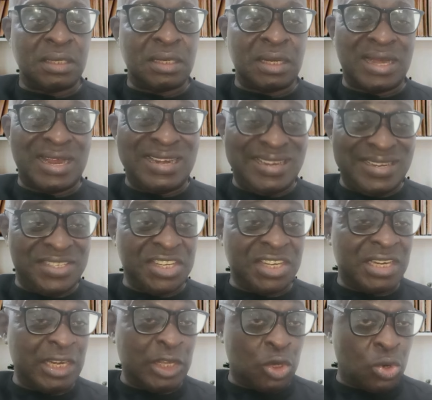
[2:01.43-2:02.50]

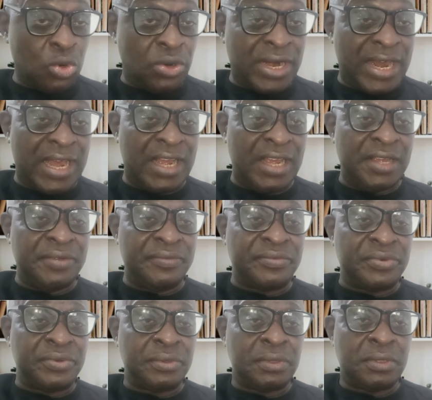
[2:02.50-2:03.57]
allegedly
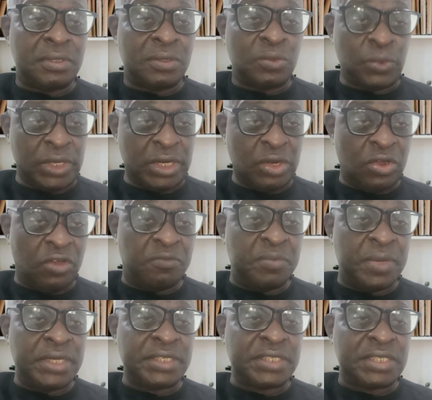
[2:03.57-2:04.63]
connived with the
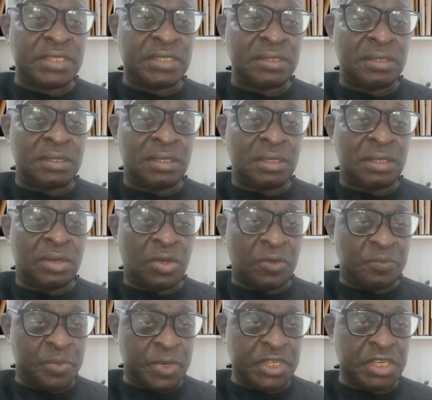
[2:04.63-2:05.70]
government
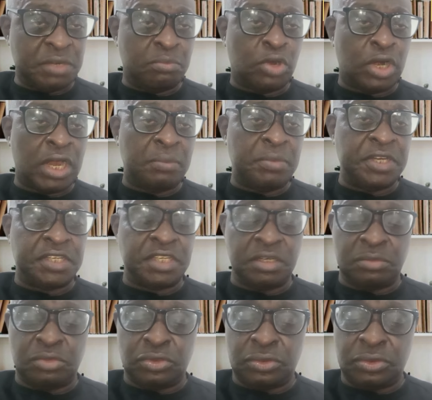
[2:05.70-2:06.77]
of President Bola Ahmed
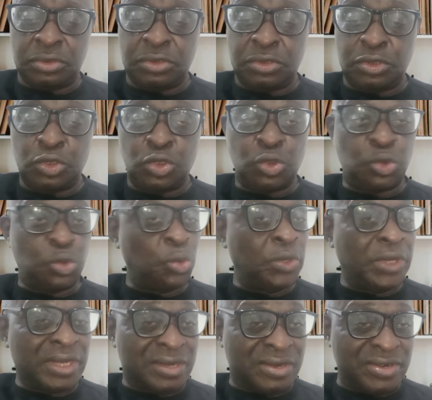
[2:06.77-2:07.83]
Tinubu
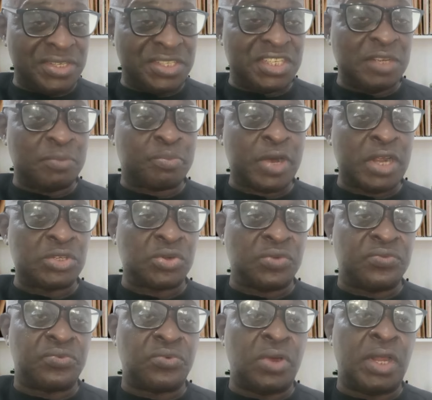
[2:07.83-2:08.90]
to increase the price
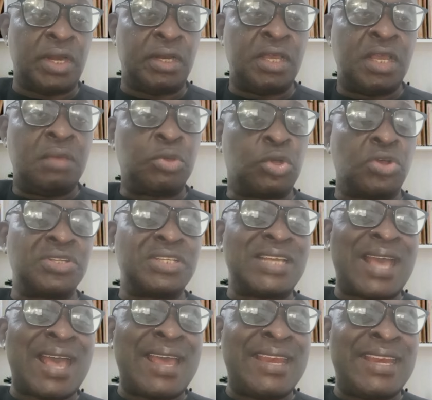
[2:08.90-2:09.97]
of fuel. Because
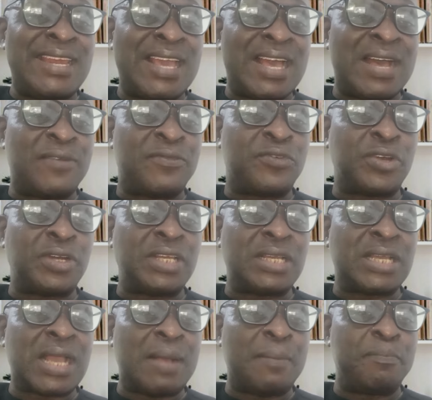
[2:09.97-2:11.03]
the idea for
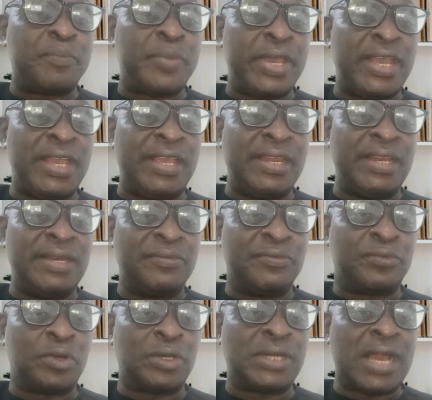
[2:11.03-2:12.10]
the campaign
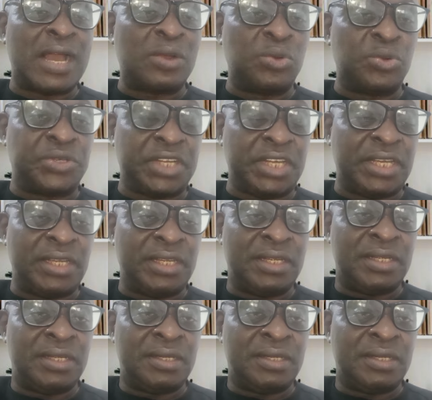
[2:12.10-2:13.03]
for Dangote